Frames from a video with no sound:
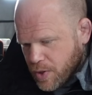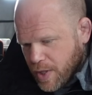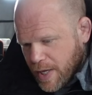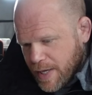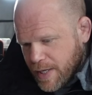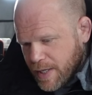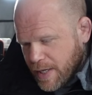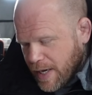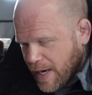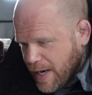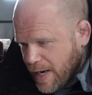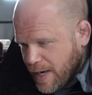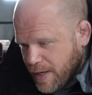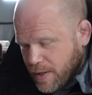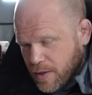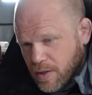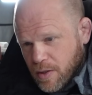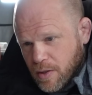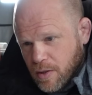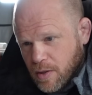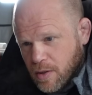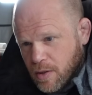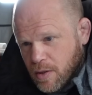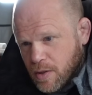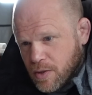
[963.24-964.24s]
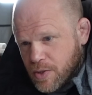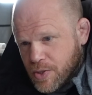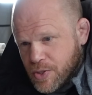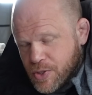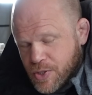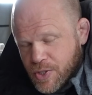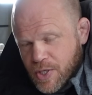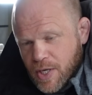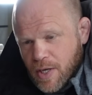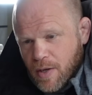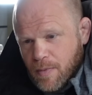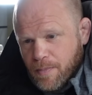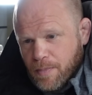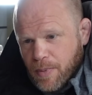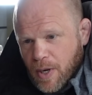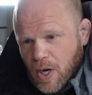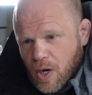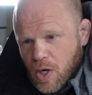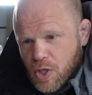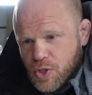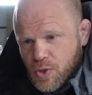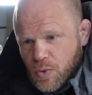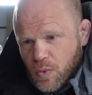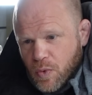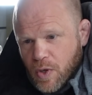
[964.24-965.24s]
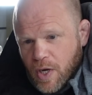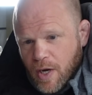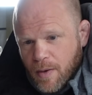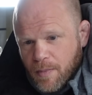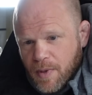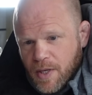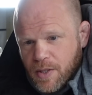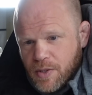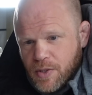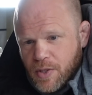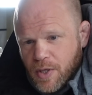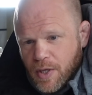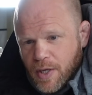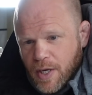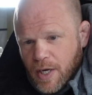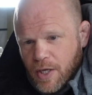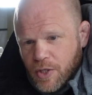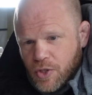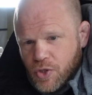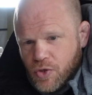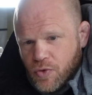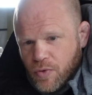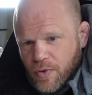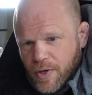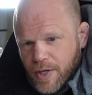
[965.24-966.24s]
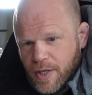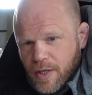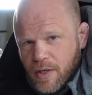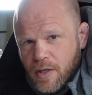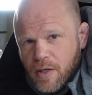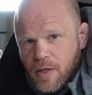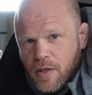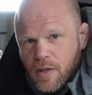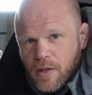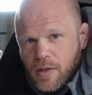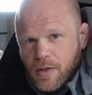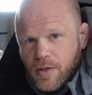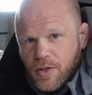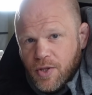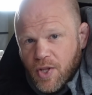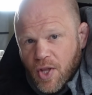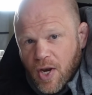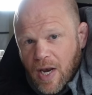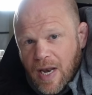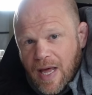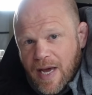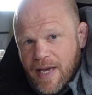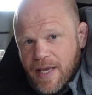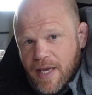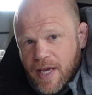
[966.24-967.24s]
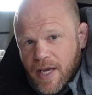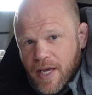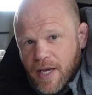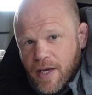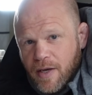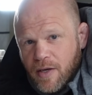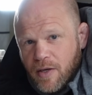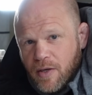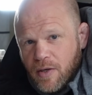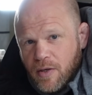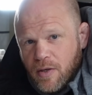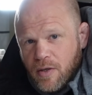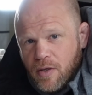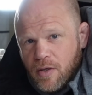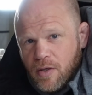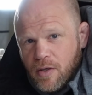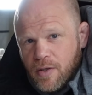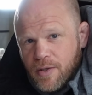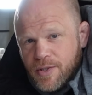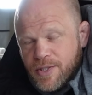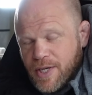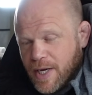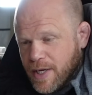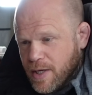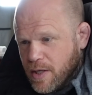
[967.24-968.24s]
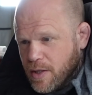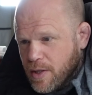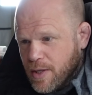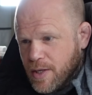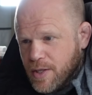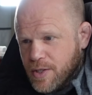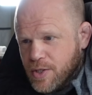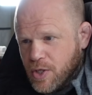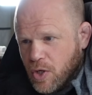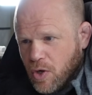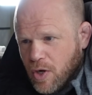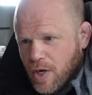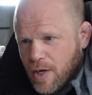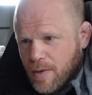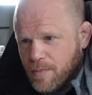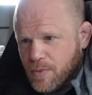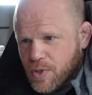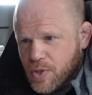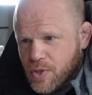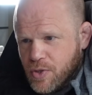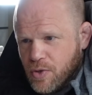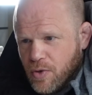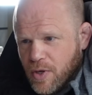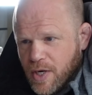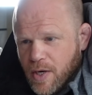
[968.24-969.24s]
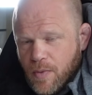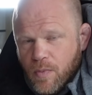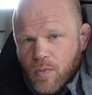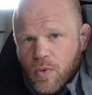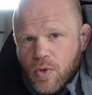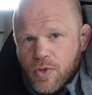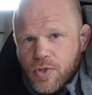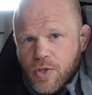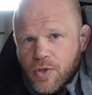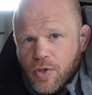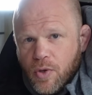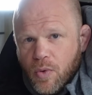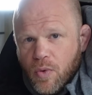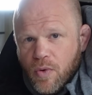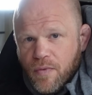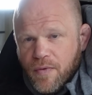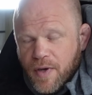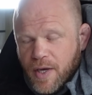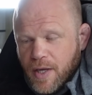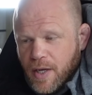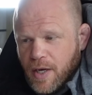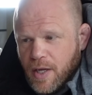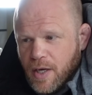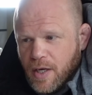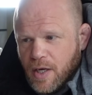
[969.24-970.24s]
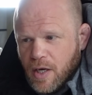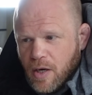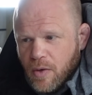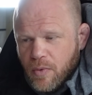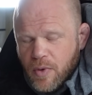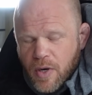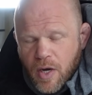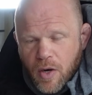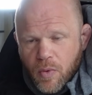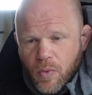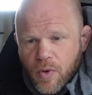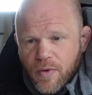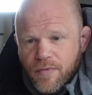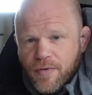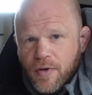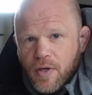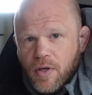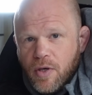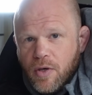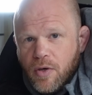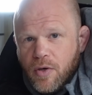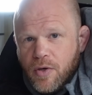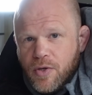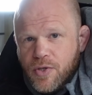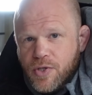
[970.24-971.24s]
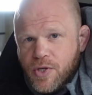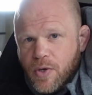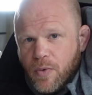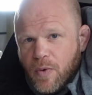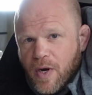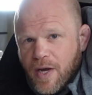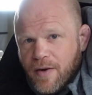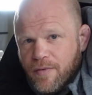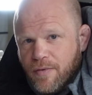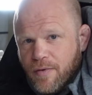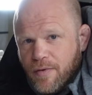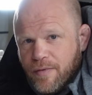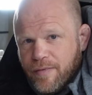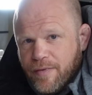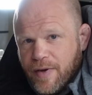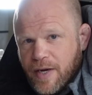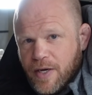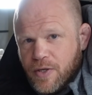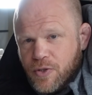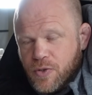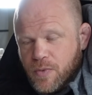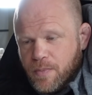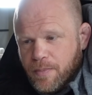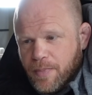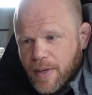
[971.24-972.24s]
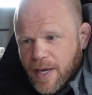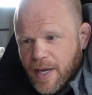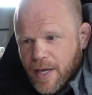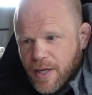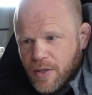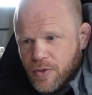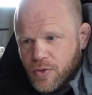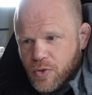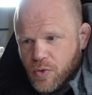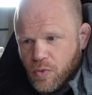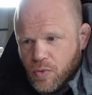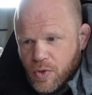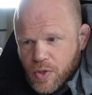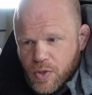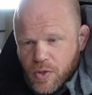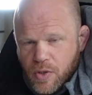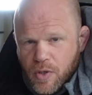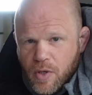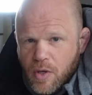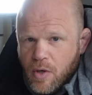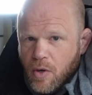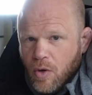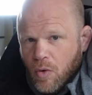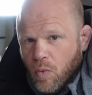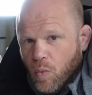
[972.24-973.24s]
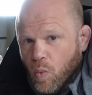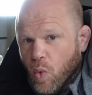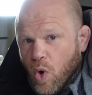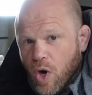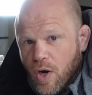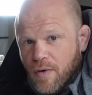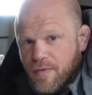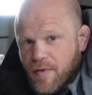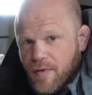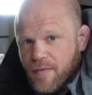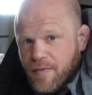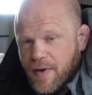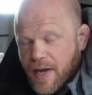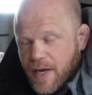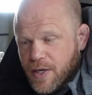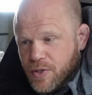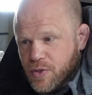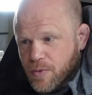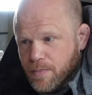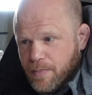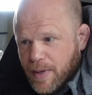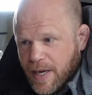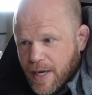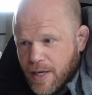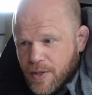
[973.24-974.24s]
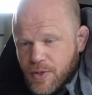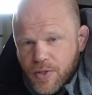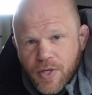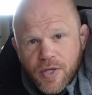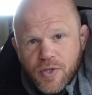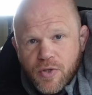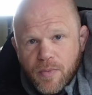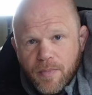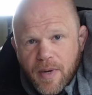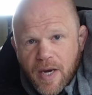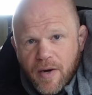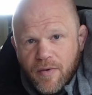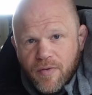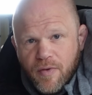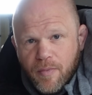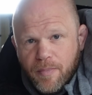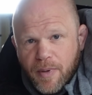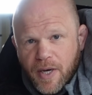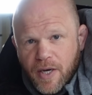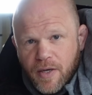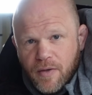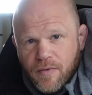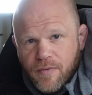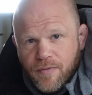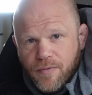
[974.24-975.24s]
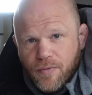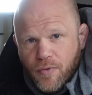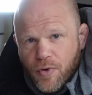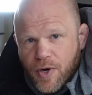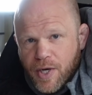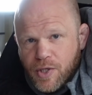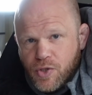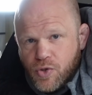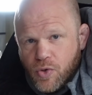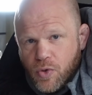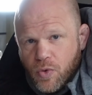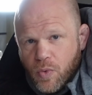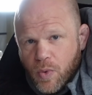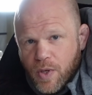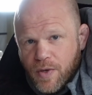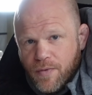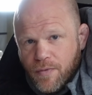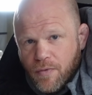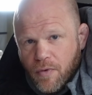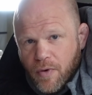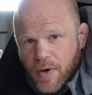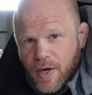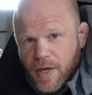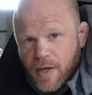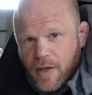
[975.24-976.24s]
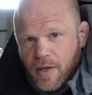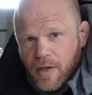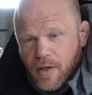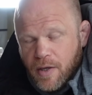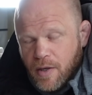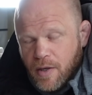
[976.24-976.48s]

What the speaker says: they can see a parcel coming into the country, delay it, take their time deciding what to do with it, and then go, no, we think you're going to sell that for £1,000 or it's worth £1,000. Doesn't matter if you paid £300 for it.